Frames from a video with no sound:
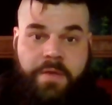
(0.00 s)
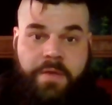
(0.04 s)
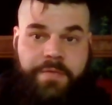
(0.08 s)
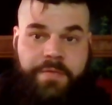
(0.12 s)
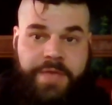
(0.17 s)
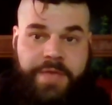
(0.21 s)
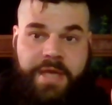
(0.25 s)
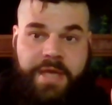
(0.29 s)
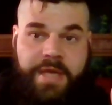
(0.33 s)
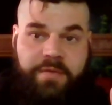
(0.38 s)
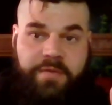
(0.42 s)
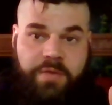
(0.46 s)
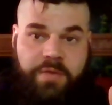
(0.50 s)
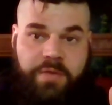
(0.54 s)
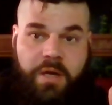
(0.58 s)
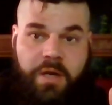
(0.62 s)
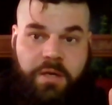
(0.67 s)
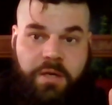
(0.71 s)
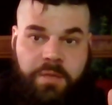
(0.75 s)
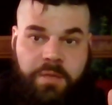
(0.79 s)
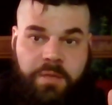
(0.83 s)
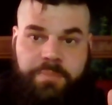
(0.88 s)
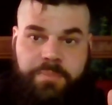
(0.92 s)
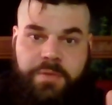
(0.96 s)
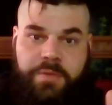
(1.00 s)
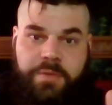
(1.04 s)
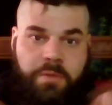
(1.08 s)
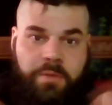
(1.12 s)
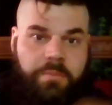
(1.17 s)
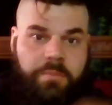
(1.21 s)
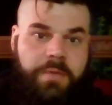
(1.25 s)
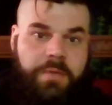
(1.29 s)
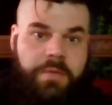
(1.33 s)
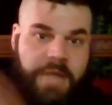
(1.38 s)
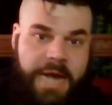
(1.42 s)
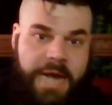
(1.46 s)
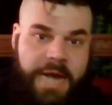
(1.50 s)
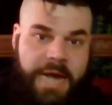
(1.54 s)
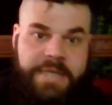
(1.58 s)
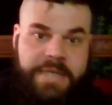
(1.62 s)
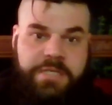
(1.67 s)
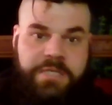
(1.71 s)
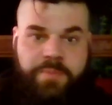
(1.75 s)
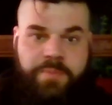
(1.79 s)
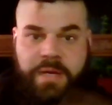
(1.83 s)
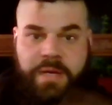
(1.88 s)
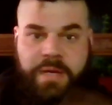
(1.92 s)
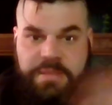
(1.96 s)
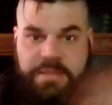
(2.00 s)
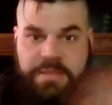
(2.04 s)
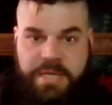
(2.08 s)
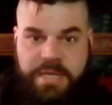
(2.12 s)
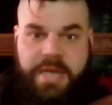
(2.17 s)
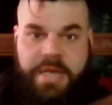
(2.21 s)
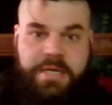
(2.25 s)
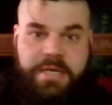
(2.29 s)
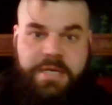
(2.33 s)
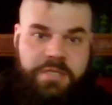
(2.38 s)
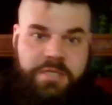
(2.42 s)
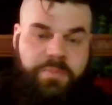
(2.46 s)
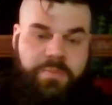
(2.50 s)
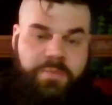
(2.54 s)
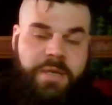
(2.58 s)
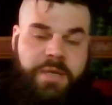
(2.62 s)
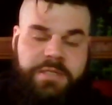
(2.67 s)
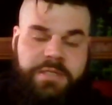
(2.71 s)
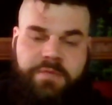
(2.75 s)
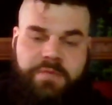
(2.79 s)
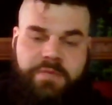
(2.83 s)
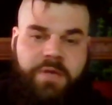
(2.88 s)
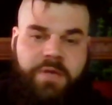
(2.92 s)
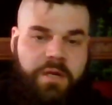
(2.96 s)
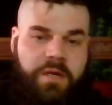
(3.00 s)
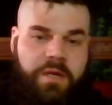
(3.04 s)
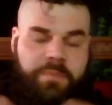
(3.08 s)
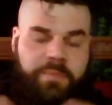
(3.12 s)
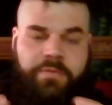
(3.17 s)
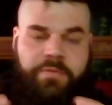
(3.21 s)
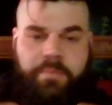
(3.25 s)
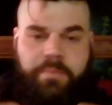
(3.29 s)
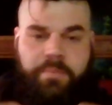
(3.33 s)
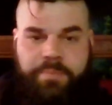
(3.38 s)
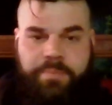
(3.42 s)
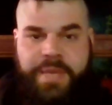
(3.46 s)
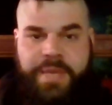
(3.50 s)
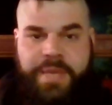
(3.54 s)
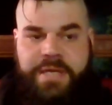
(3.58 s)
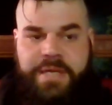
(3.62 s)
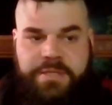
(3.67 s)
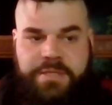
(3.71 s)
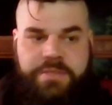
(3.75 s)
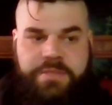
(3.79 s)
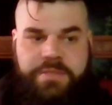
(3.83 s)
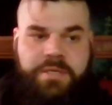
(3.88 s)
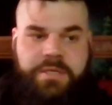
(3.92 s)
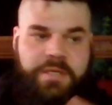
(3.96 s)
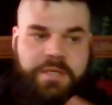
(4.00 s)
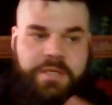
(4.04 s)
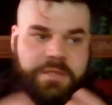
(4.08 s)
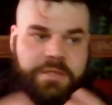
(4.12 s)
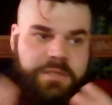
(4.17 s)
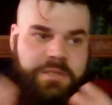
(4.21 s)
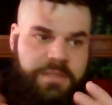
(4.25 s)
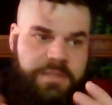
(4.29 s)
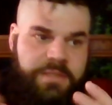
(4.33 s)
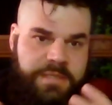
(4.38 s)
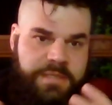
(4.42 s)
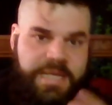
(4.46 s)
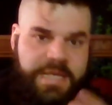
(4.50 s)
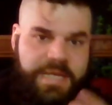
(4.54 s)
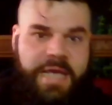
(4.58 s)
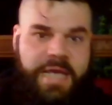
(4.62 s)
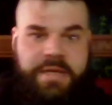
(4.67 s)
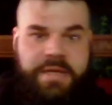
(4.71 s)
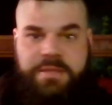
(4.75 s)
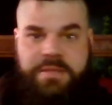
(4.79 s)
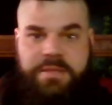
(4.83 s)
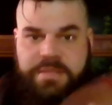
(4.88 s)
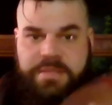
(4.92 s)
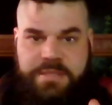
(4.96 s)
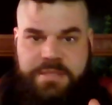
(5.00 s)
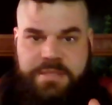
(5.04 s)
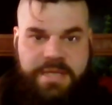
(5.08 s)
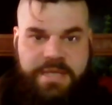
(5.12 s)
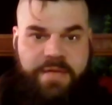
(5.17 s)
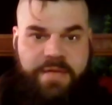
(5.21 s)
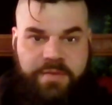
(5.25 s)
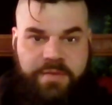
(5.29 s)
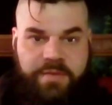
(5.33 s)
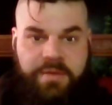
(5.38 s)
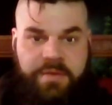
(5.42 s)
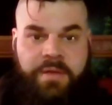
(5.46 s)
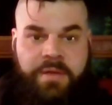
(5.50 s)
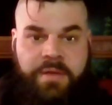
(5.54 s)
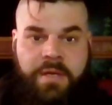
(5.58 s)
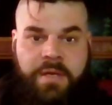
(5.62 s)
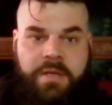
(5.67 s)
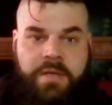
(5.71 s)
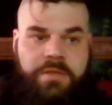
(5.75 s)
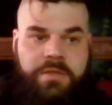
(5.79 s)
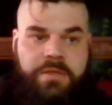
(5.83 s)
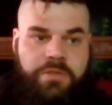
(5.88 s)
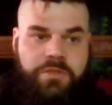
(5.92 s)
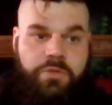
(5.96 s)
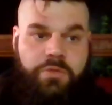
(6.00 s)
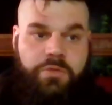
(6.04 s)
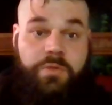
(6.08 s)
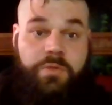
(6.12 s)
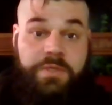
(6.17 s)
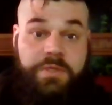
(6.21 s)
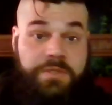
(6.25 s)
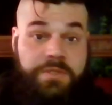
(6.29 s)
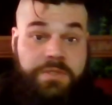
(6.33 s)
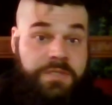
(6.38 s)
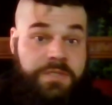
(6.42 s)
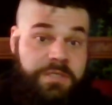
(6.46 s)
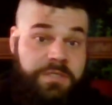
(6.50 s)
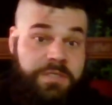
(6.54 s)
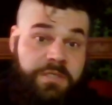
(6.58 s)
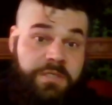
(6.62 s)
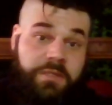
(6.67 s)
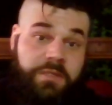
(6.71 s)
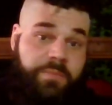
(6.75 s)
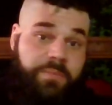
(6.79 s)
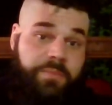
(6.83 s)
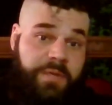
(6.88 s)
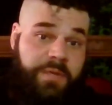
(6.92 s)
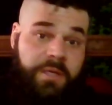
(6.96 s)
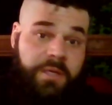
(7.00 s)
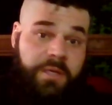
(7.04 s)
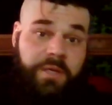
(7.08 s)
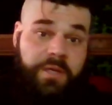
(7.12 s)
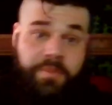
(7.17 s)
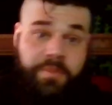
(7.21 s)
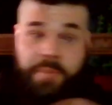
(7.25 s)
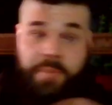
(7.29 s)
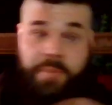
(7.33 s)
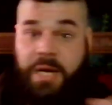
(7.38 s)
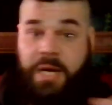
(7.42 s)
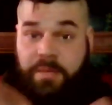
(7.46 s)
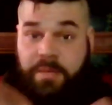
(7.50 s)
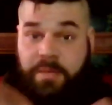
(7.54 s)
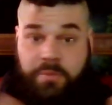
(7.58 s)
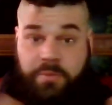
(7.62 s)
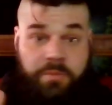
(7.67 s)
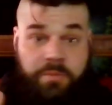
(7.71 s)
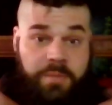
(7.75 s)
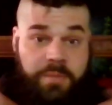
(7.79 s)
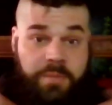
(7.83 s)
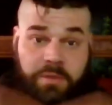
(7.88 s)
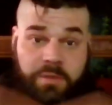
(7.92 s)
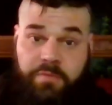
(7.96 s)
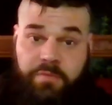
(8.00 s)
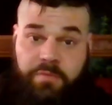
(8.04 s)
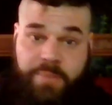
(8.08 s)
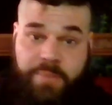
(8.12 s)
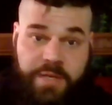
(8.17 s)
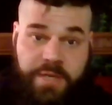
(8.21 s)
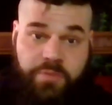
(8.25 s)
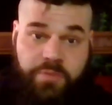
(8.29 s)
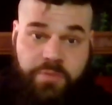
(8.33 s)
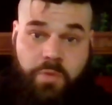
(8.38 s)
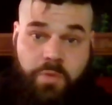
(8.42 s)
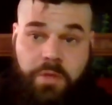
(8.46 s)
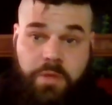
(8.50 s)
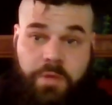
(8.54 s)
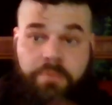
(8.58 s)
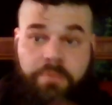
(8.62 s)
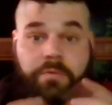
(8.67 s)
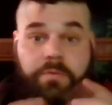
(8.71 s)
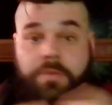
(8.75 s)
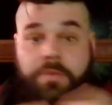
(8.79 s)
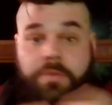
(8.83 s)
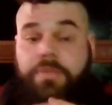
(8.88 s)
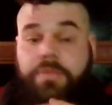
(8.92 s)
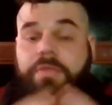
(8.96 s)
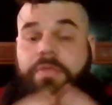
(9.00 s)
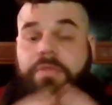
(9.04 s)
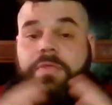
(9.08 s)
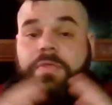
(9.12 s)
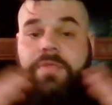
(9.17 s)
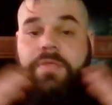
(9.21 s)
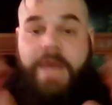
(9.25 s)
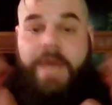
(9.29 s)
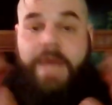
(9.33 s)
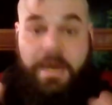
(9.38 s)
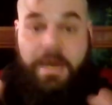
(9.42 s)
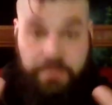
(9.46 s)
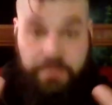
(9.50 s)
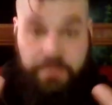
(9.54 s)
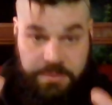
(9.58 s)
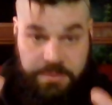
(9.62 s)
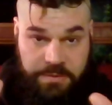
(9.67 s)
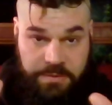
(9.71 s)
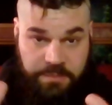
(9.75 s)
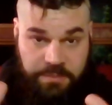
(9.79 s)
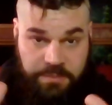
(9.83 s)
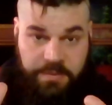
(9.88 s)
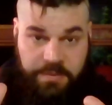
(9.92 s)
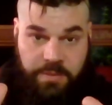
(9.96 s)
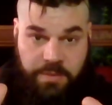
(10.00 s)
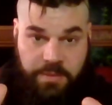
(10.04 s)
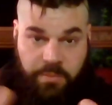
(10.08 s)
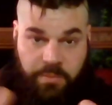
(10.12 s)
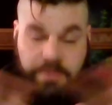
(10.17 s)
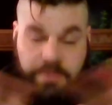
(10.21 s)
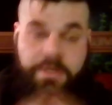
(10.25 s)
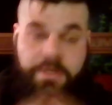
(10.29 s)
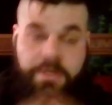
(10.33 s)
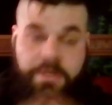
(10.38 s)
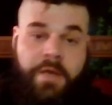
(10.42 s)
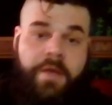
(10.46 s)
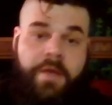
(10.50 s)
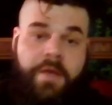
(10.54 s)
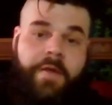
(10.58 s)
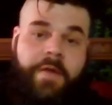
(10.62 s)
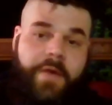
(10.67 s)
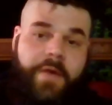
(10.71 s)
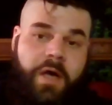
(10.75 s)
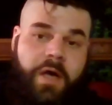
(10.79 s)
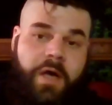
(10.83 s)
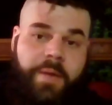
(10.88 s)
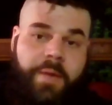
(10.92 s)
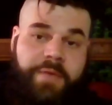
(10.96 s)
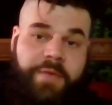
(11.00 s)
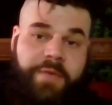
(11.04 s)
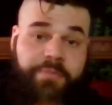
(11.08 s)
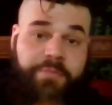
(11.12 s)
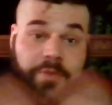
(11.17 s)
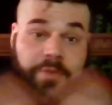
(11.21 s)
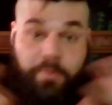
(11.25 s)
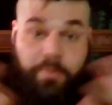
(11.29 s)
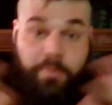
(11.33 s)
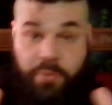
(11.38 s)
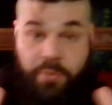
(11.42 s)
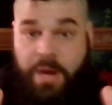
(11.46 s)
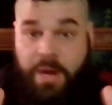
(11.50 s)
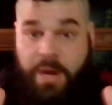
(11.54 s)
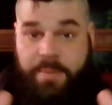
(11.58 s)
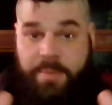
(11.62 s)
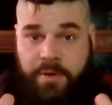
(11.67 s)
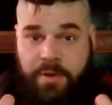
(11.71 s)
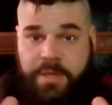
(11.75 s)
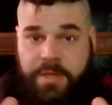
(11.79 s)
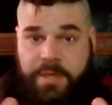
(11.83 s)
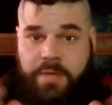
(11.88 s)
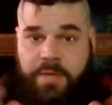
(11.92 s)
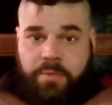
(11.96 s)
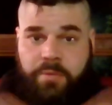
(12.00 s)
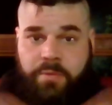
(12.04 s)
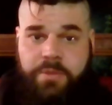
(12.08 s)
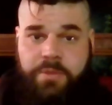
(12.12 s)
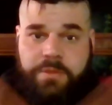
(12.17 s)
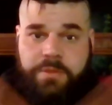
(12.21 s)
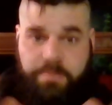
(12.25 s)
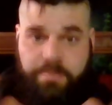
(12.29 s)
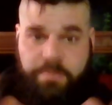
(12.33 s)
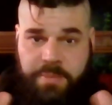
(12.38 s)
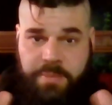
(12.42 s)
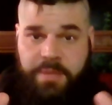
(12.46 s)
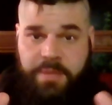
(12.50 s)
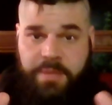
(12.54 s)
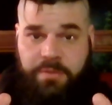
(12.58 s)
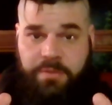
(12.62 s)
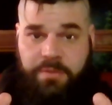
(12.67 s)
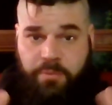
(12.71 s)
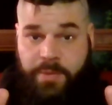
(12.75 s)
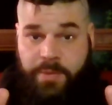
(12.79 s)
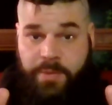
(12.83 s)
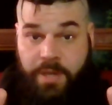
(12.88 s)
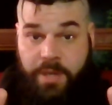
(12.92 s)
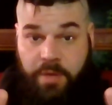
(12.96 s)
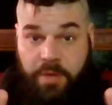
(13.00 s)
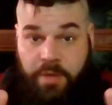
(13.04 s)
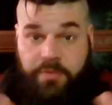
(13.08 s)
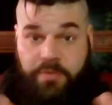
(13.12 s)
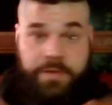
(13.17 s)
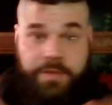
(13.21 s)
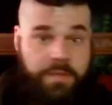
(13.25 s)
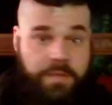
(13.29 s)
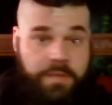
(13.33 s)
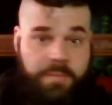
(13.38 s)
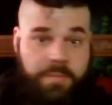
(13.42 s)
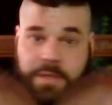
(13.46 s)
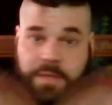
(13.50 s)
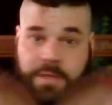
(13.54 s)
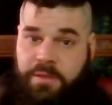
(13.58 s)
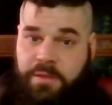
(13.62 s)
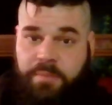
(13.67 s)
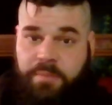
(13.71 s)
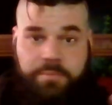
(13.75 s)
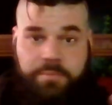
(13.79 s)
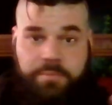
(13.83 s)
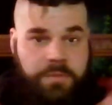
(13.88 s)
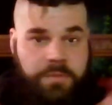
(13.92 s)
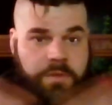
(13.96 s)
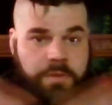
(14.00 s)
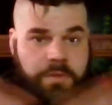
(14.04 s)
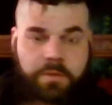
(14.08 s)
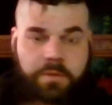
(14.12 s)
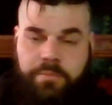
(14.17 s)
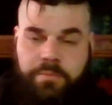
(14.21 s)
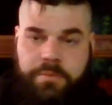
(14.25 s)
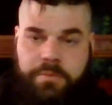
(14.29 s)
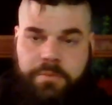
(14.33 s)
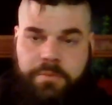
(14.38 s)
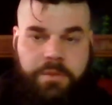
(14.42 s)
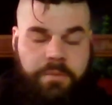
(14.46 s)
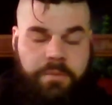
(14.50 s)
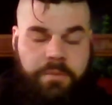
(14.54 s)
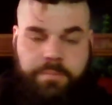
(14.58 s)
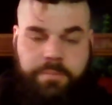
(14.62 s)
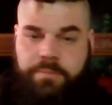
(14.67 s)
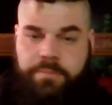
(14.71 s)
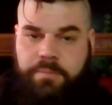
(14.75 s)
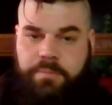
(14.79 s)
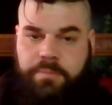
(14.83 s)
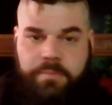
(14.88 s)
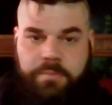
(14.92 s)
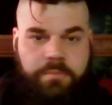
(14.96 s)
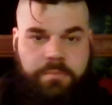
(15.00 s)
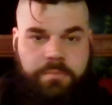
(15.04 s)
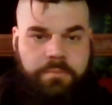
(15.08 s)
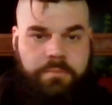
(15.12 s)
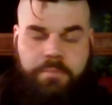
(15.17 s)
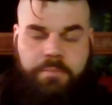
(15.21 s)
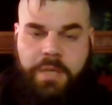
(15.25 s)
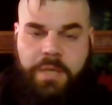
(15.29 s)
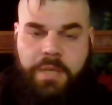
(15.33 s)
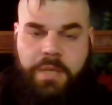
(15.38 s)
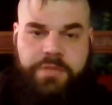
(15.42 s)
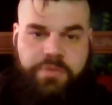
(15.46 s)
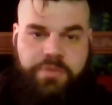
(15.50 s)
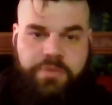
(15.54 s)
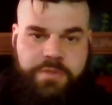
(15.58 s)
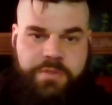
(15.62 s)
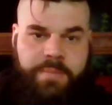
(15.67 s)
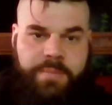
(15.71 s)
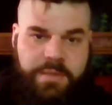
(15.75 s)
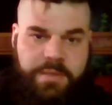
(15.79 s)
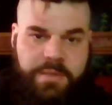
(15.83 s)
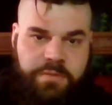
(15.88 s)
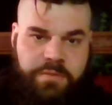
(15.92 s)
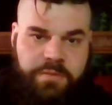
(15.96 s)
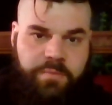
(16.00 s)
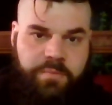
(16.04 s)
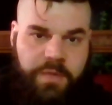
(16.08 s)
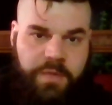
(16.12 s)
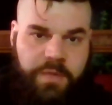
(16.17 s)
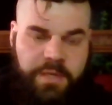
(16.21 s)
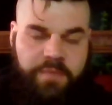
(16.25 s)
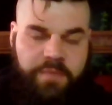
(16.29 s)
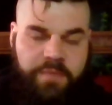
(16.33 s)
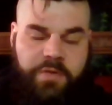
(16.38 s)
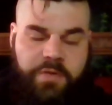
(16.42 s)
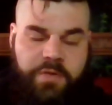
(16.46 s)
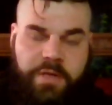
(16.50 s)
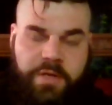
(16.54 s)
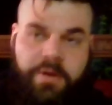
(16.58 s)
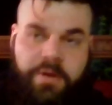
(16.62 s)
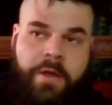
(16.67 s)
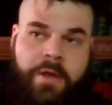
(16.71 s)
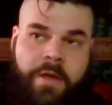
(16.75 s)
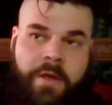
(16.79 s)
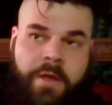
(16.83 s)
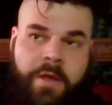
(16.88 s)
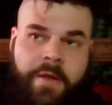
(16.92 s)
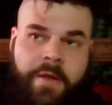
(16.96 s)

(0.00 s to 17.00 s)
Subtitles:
They have gone up, 90 spots, 80 spots. They've gone up from pages like 10 to 7 to consistently being on the bottom or the middle of page 1 for thousands of keywords. And for their primary keywords, the big 300 that make them, their monstrous amounts of money every year,